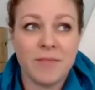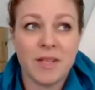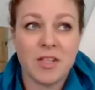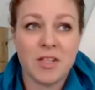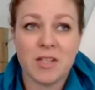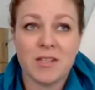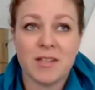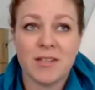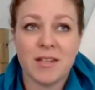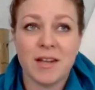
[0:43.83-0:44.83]
it's
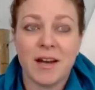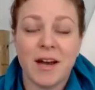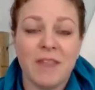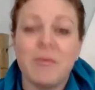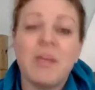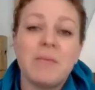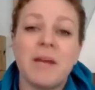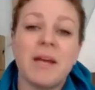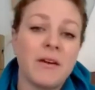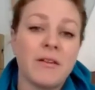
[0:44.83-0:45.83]
just, I've made my
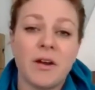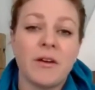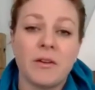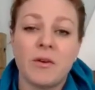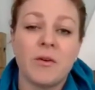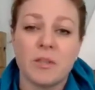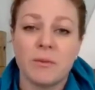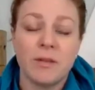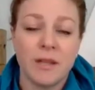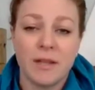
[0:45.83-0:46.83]
health
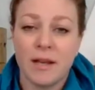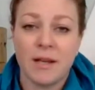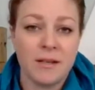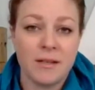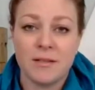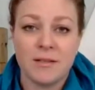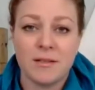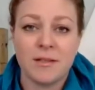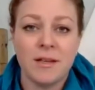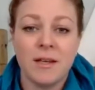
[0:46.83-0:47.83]
non-negotiable, and that
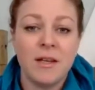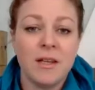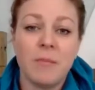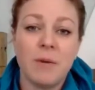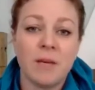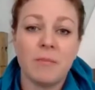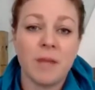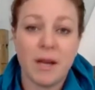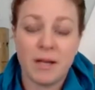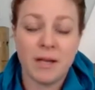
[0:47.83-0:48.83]
is the bottom
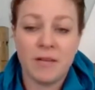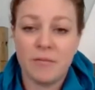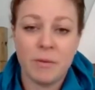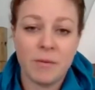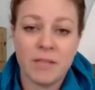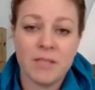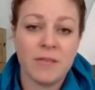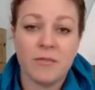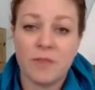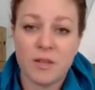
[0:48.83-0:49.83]
line. I've put
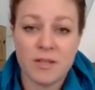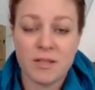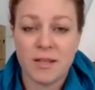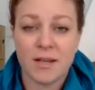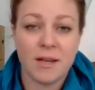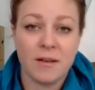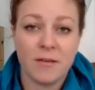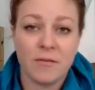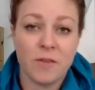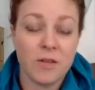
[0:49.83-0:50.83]
myself first and
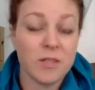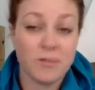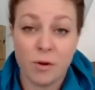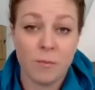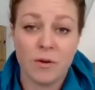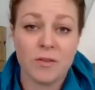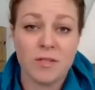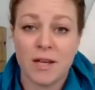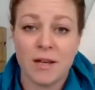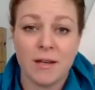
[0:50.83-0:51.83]

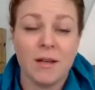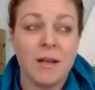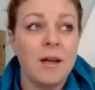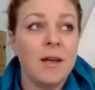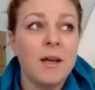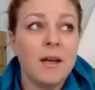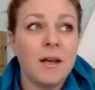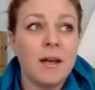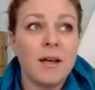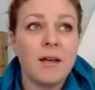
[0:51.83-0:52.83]
foremost, and
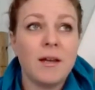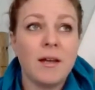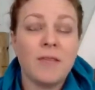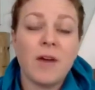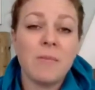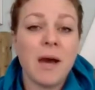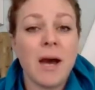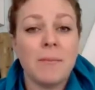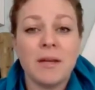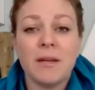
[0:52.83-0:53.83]
if I'm
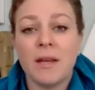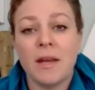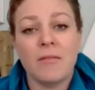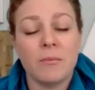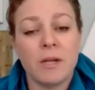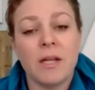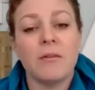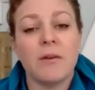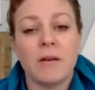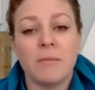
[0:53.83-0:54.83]
happy, then everybody
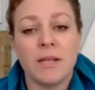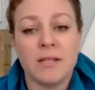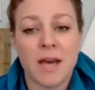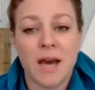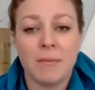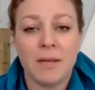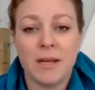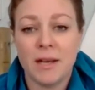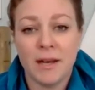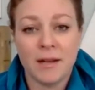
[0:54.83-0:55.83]
around me is
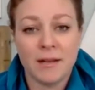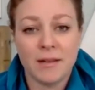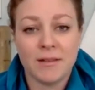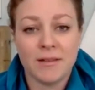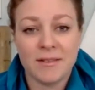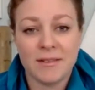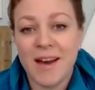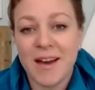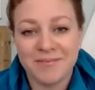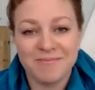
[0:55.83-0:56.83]
happy. And yeah.